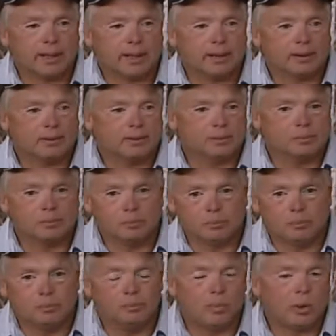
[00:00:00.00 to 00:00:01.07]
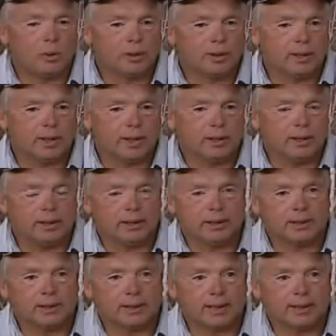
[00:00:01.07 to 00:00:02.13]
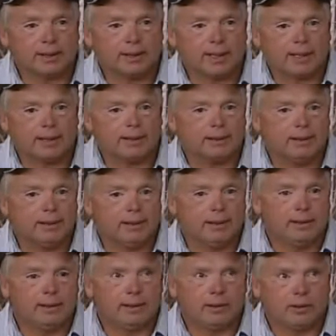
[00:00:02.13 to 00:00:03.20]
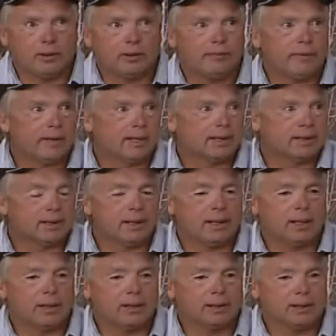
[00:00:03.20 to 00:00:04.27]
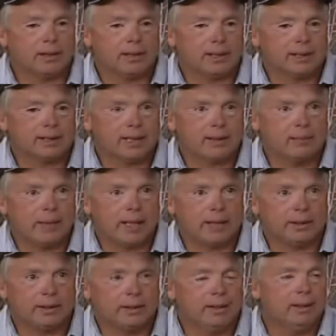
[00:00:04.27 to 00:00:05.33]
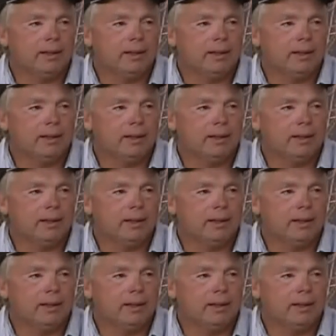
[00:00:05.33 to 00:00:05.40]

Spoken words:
like mold and conditions like that, you know, if it's a concern and it's that bad,